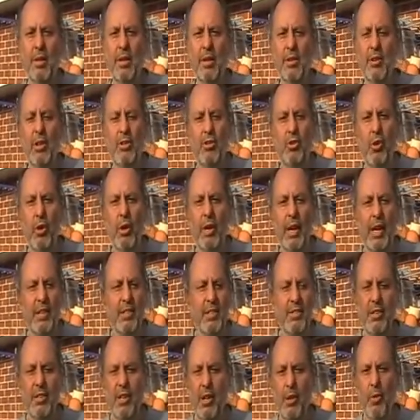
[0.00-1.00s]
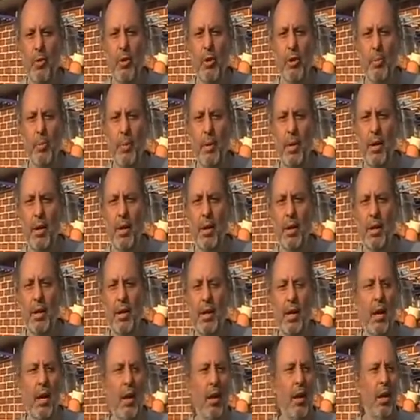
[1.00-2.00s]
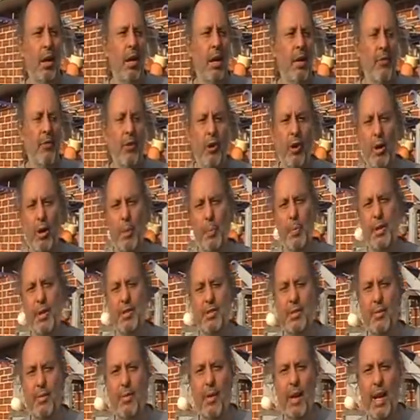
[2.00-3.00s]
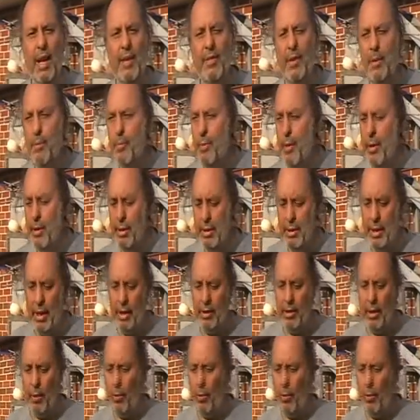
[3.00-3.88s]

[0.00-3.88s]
Not join us as in a group. You know, if you've got a piece of land that